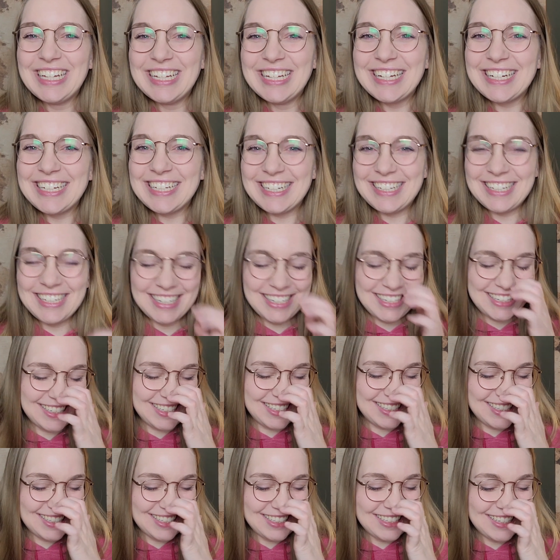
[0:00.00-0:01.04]

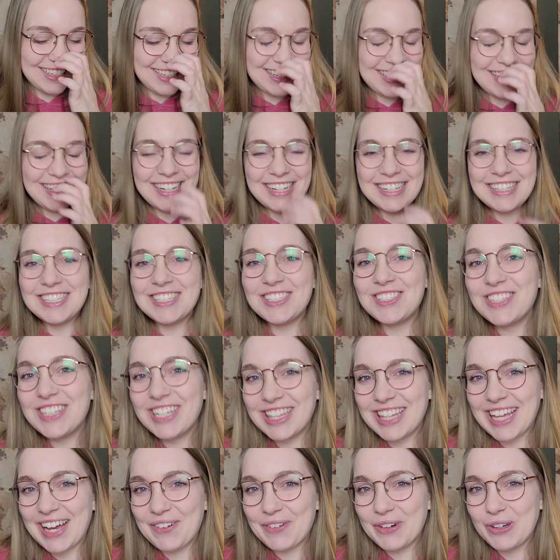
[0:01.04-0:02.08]
did you get
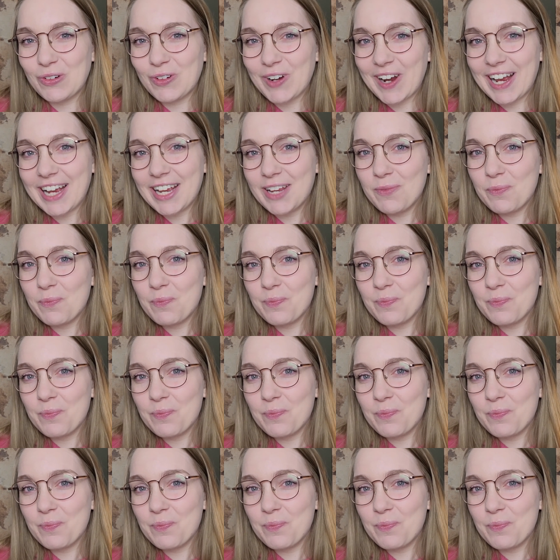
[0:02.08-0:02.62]
that one right?